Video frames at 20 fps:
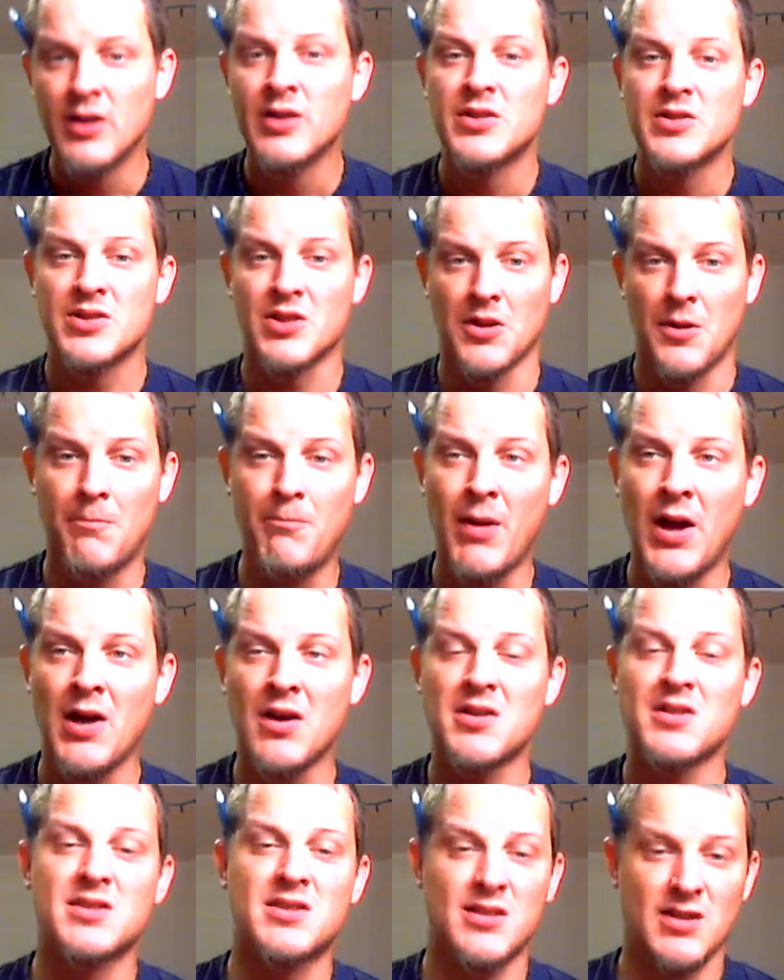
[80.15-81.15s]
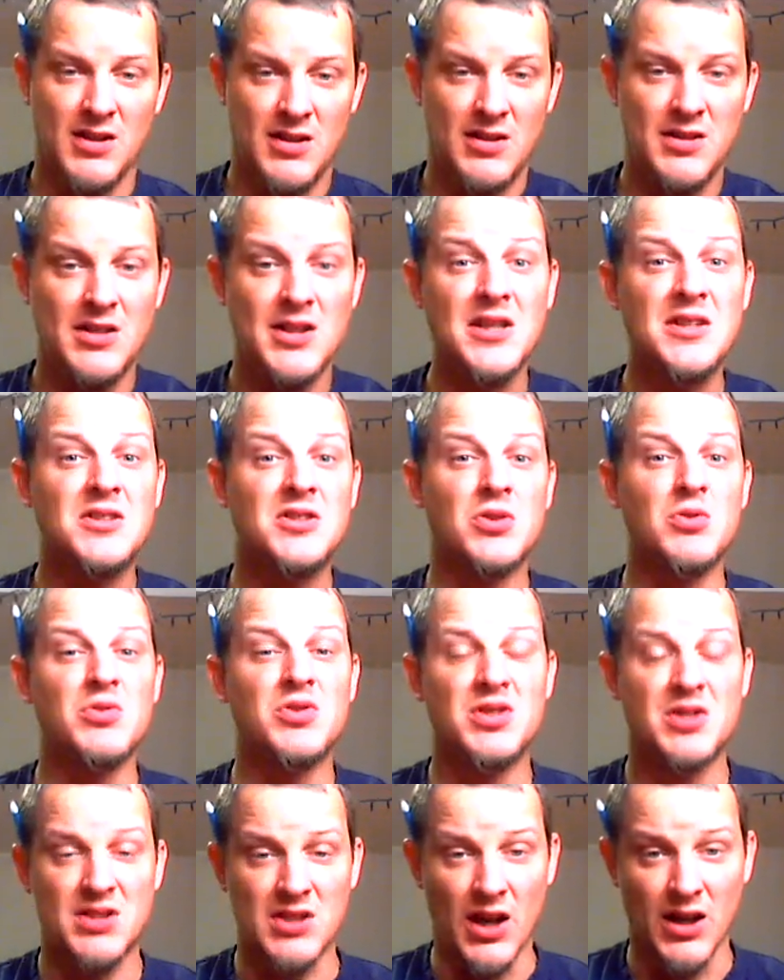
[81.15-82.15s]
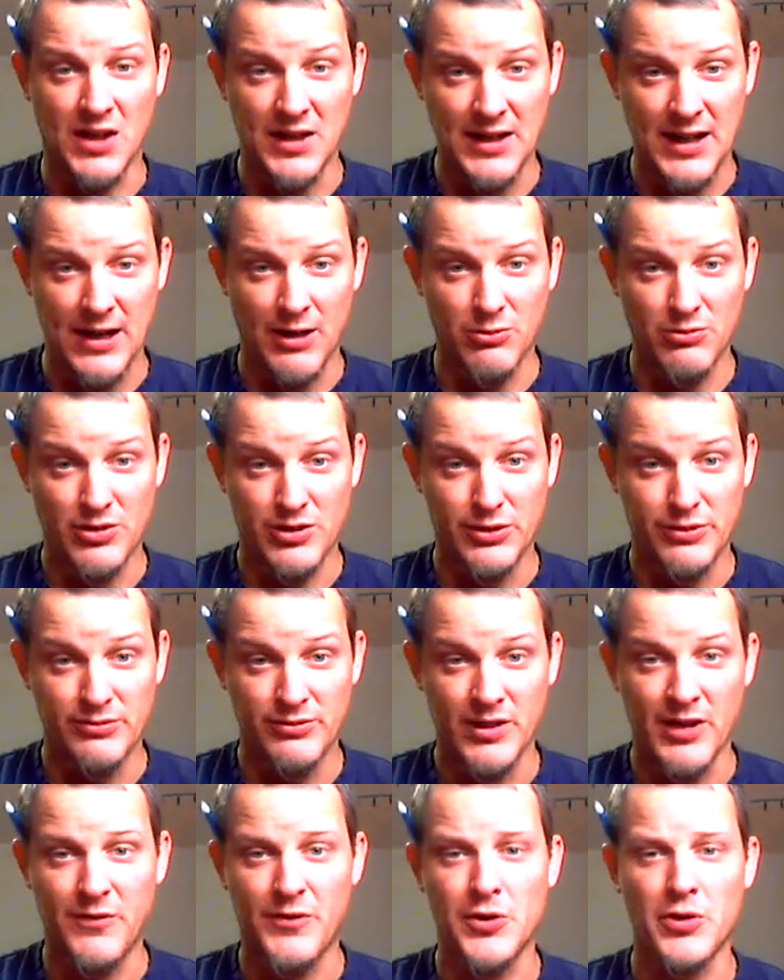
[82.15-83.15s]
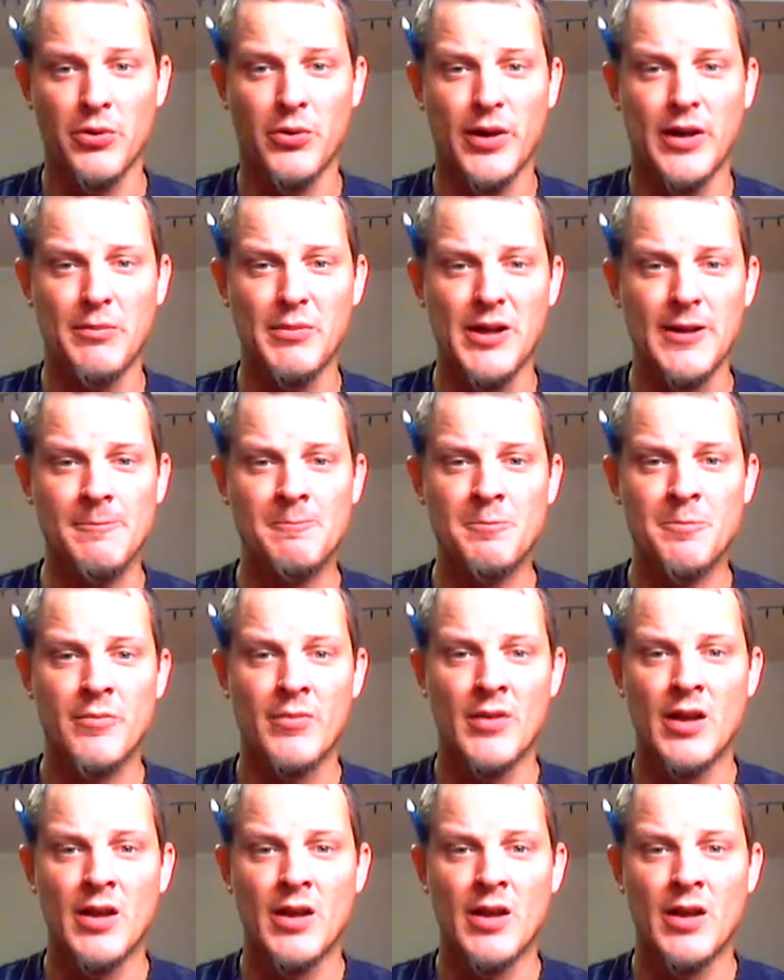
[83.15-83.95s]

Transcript: So the Bucs need to suck it out, if you know what I mean.